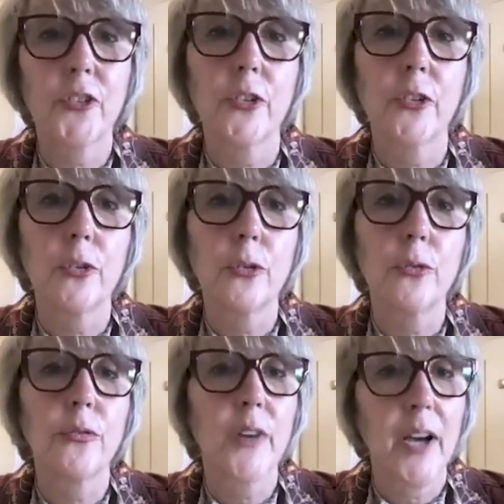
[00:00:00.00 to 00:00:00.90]
to
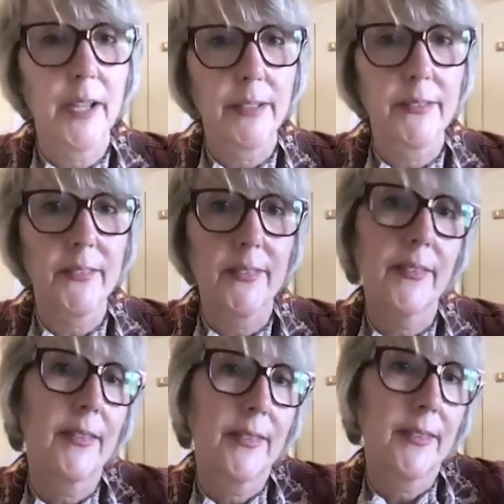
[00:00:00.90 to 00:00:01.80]
find
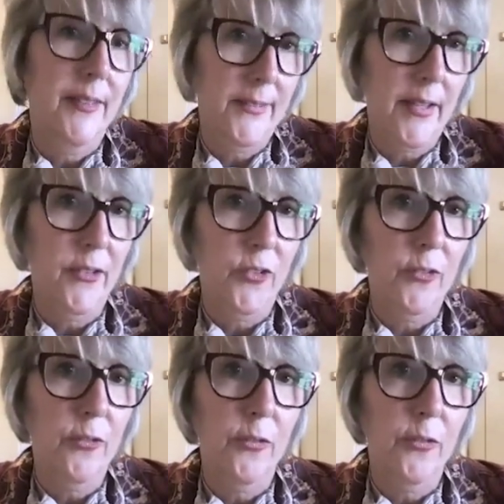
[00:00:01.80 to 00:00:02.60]
these kinds of